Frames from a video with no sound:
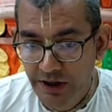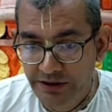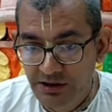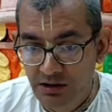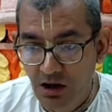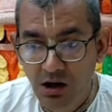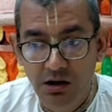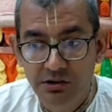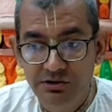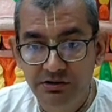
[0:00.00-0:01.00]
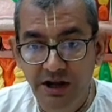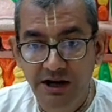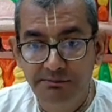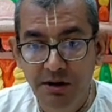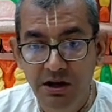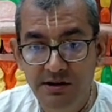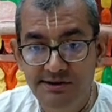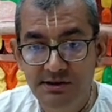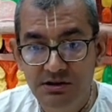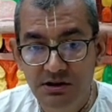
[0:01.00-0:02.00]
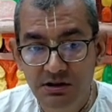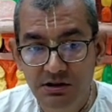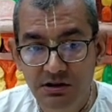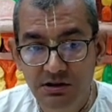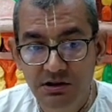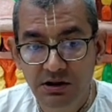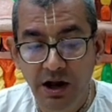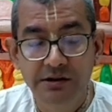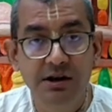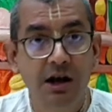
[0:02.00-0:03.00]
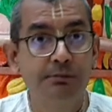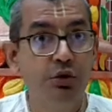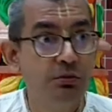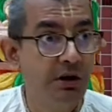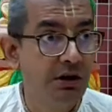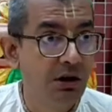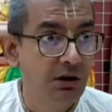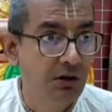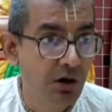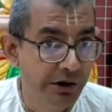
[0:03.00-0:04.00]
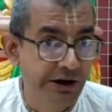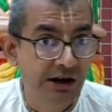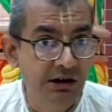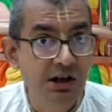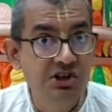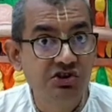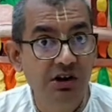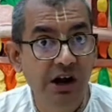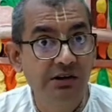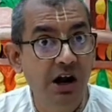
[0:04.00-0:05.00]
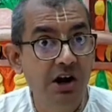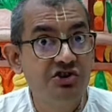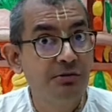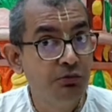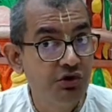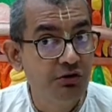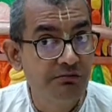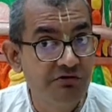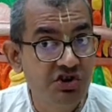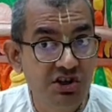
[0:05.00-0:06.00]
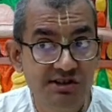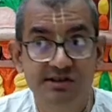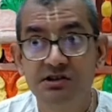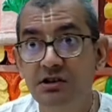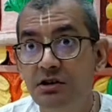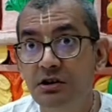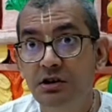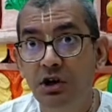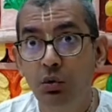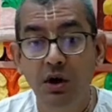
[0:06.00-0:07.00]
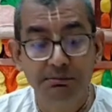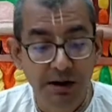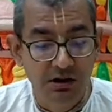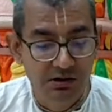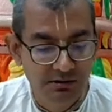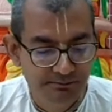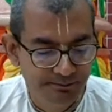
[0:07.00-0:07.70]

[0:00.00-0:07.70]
Entire earth, that means entire Bhumandala, or at least entire Jambudvip, which is quite big.